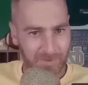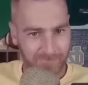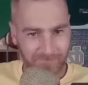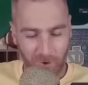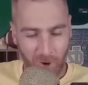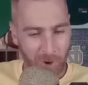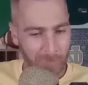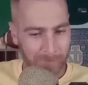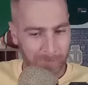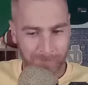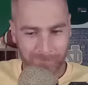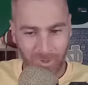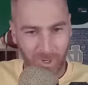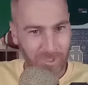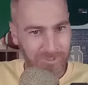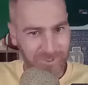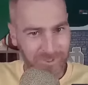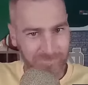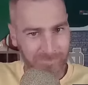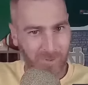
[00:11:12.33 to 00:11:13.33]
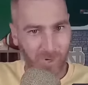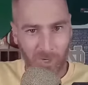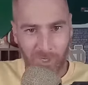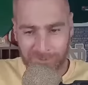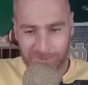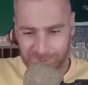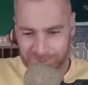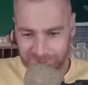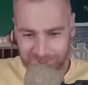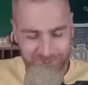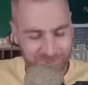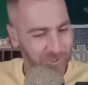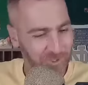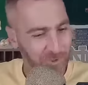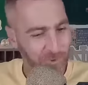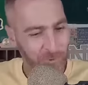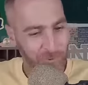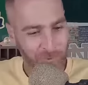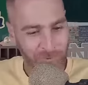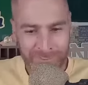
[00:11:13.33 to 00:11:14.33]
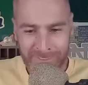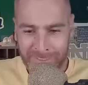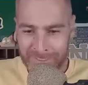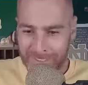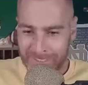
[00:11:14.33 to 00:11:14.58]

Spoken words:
From Bush push to